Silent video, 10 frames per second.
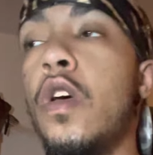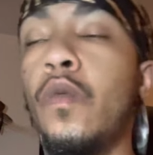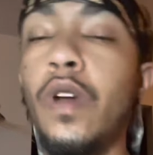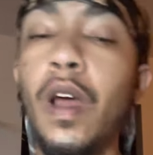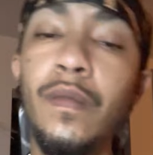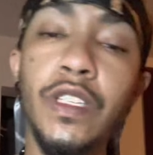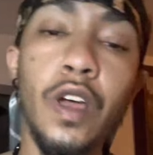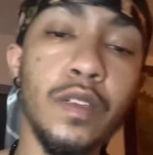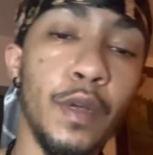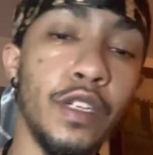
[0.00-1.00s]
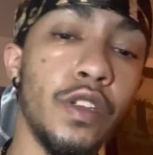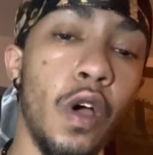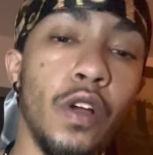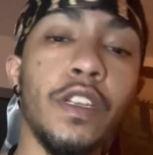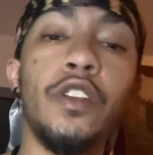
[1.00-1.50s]
when I massage my
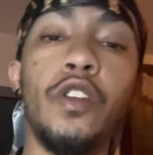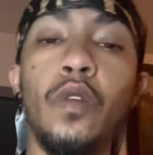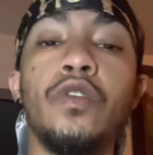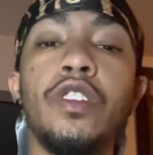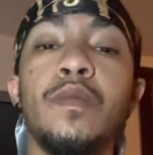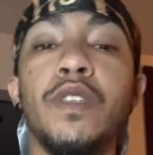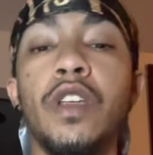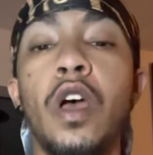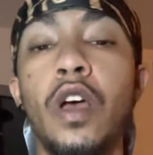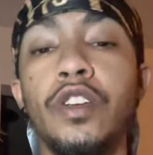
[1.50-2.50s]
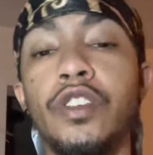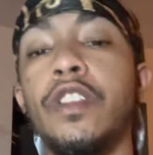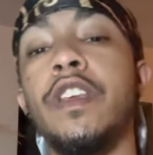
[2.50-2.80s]
scars, I don't just massage